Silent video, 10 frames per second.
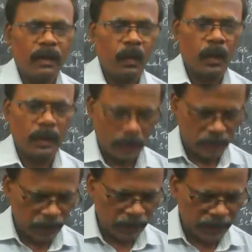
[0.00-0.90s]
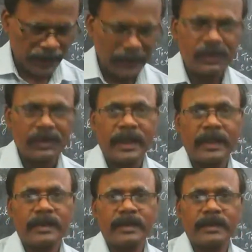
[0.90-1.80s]
What are the things
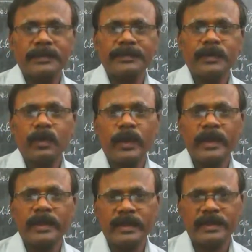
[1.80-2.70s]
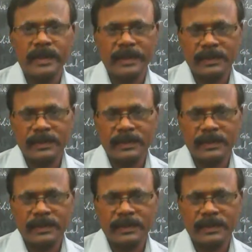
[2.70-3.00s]
that we discussed?